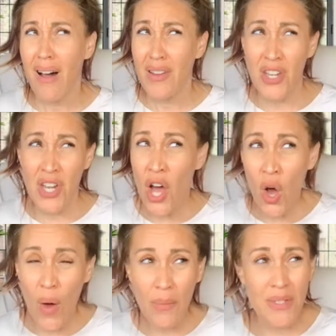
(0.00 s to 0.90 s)

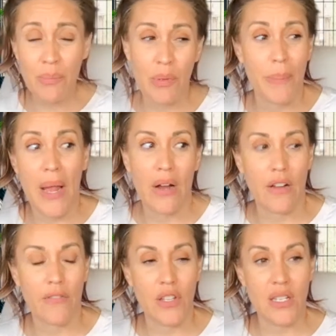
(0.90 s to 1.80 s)
no, I wasn't
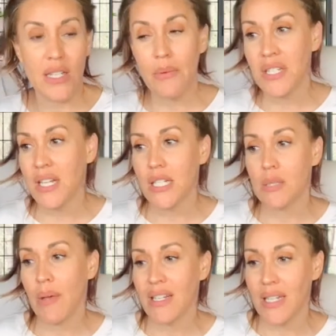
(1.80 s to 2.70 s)
preparing for this. I wasn't
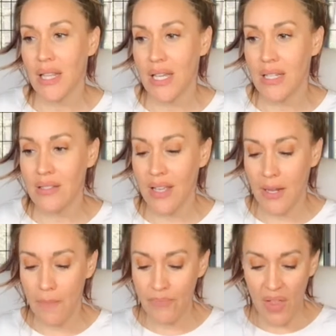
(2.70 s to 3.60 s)
expecting this.
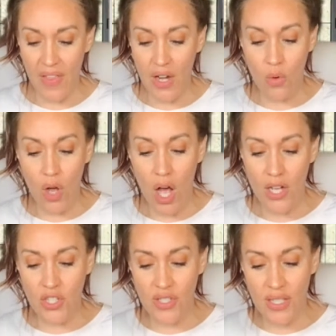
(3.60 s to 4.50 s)
Like, they don't
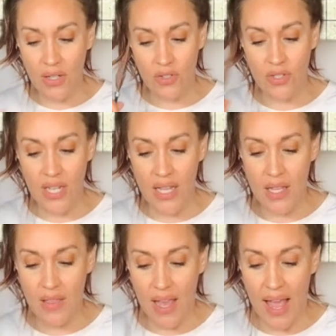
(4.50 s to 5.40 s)
consciously understand
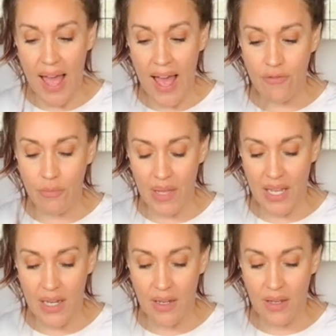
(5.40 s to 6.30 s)
that they have
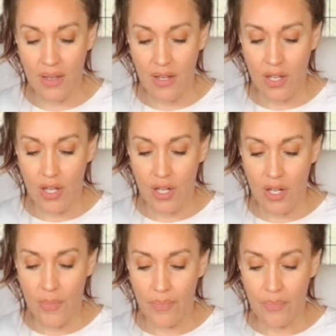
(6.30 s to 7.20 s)
been
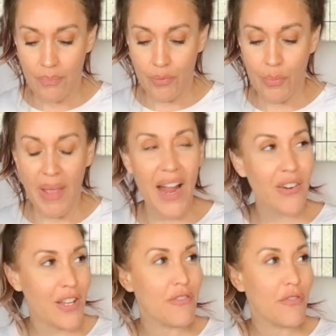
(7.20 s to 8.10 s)

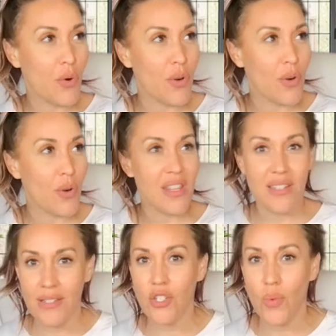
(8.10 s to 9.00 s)
preparing for these
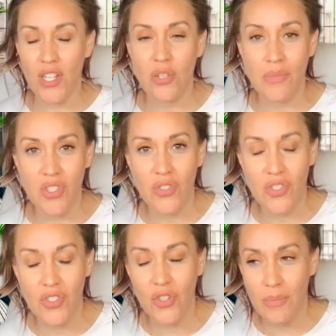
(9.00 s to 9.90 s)
situations,
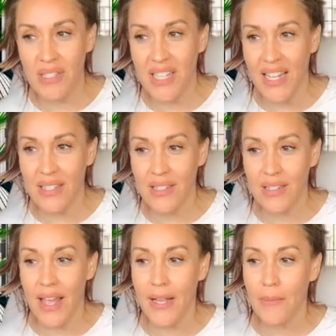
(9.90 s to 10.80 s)
circumstances. It's like,